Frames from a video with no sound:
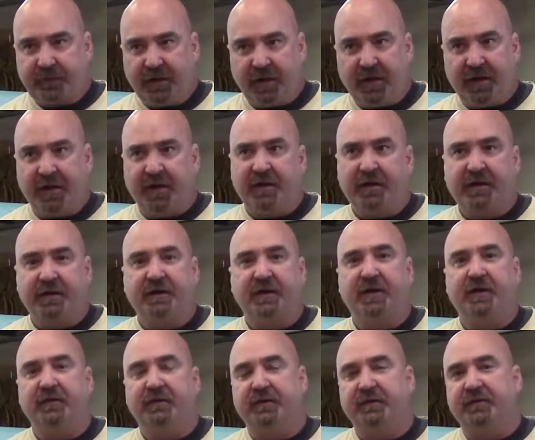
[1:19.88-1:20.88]
I already
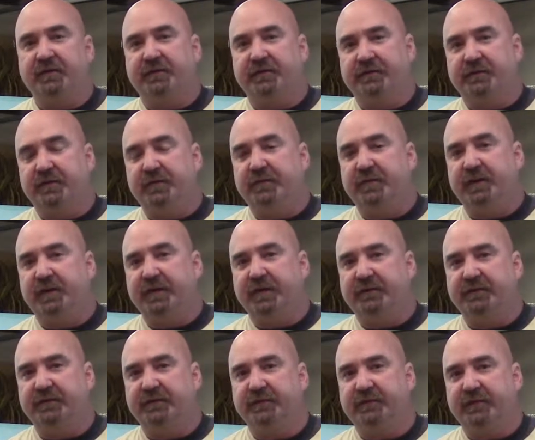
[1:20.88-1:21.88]
know that there's a few
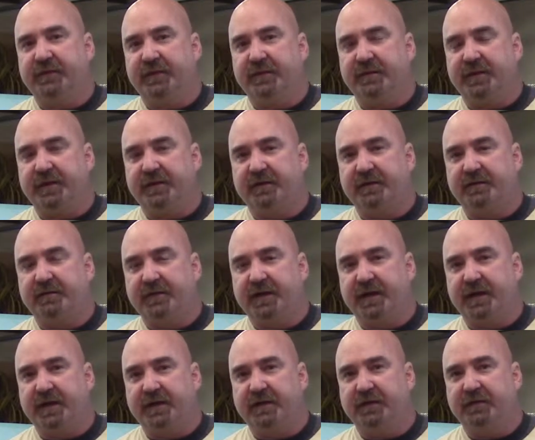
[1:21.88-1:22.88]
places that I'm going to have to go
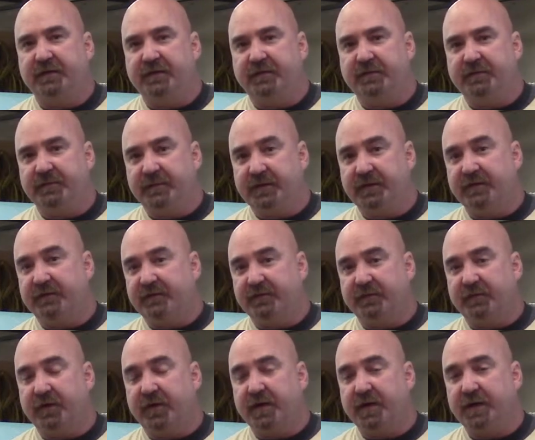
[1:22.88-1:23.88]
back and do some
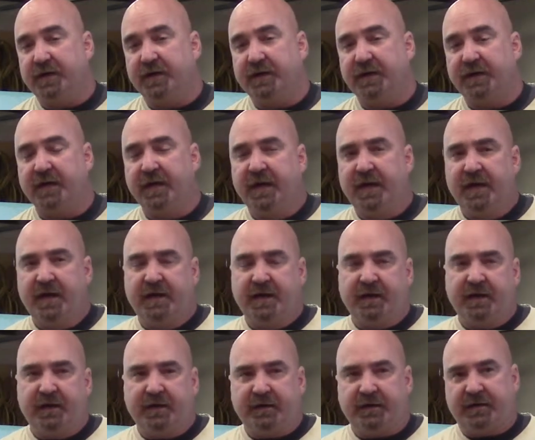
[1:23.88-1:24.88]
additional grinding.
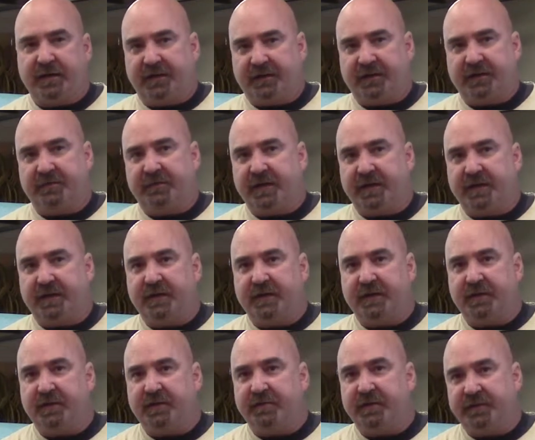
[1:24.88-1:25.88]
Not that big a
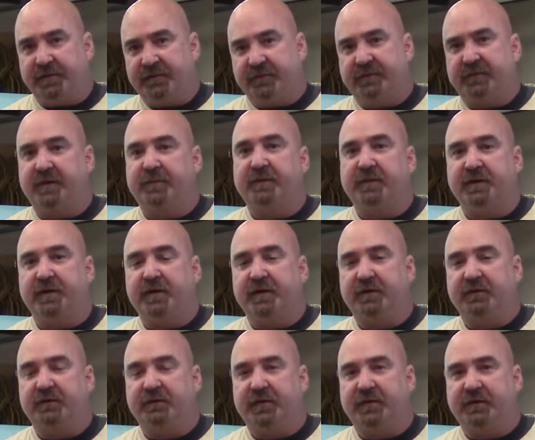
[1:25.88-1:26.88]
deal, but there's a couple
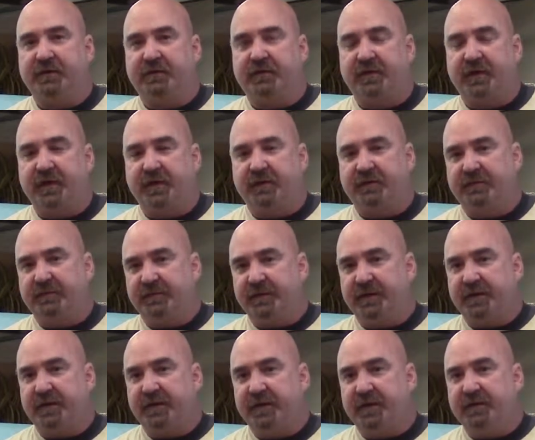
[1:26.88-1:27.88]
areas around the transom
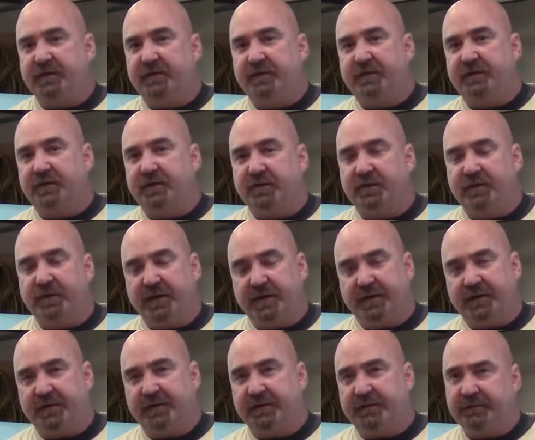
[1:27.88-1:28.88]
that I need to do,
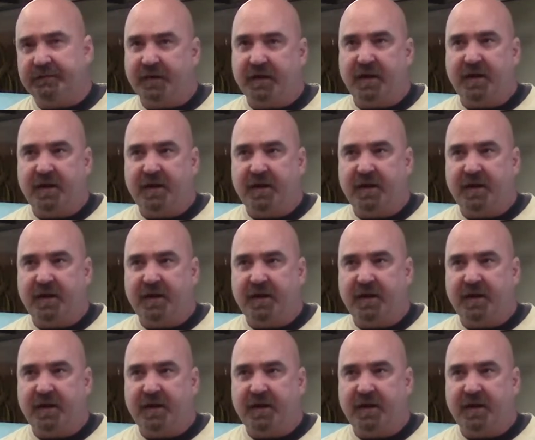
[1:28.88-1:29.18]
and then